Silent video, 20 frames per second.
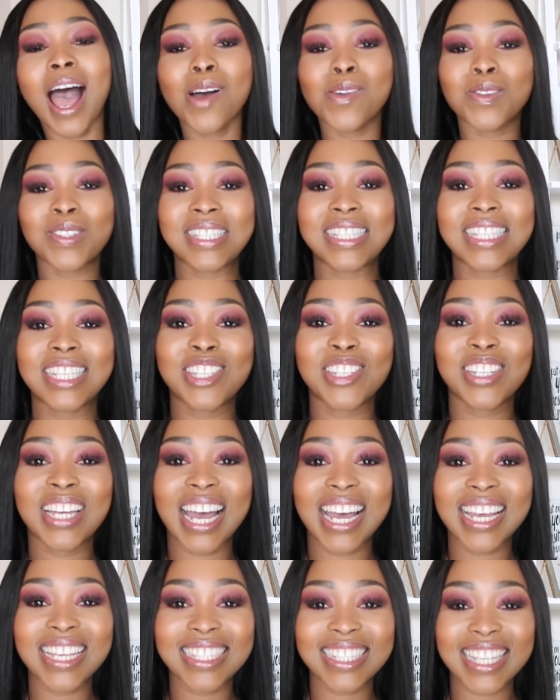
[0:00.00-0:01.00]
I will see you
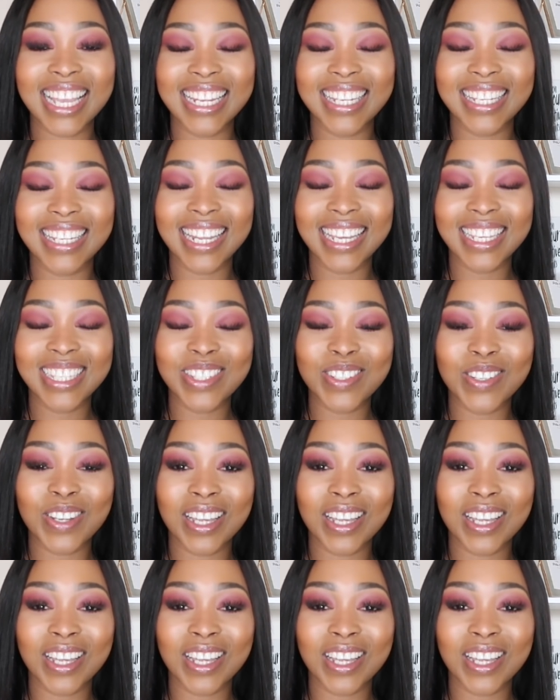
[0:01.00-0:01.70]
guys next